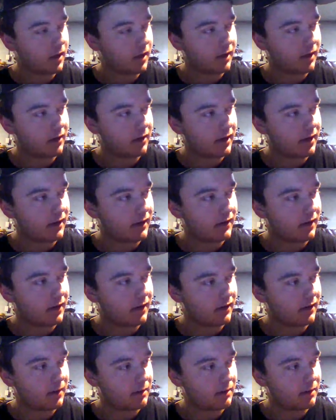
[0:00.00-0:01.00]
I don't know how to say
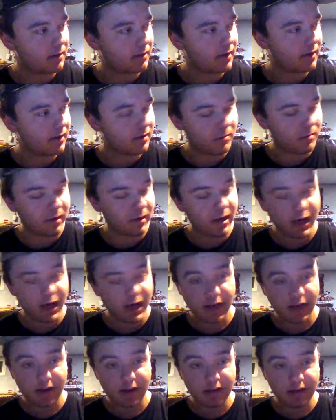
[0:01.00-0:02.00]
his name correctly, but
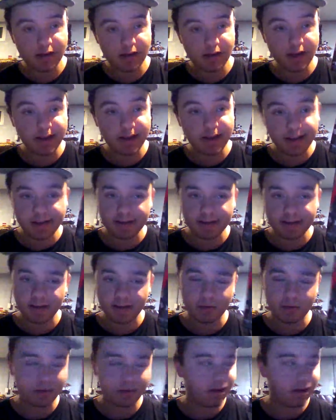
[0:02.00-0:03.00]
The Heat is
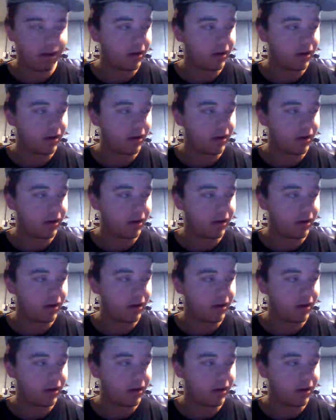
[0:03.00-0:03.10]
a pretty